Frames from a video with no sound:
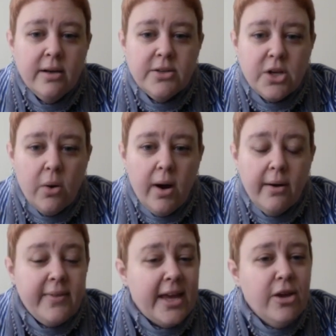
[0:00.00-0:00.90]

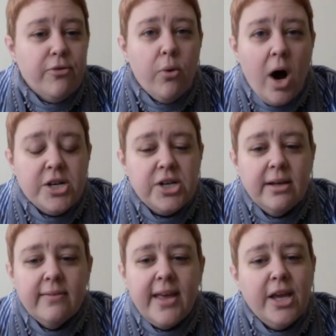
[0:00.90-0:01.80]
So thank you for
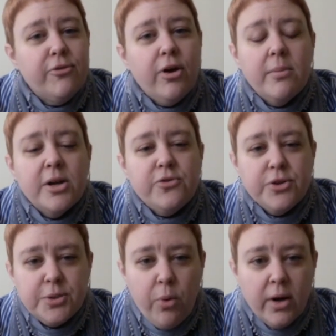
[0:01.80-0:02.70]
watching, and thank you very much for
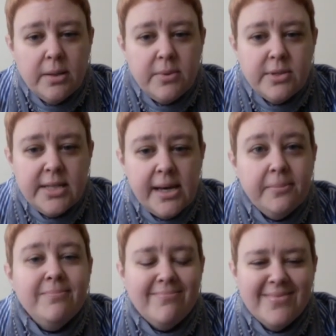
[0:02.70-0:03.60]
supporting the
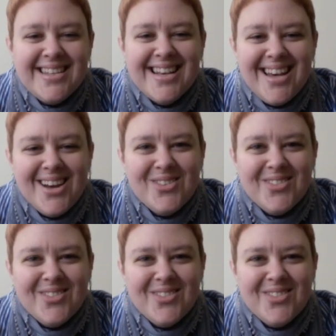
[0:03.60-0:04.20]
museum. Stay safe.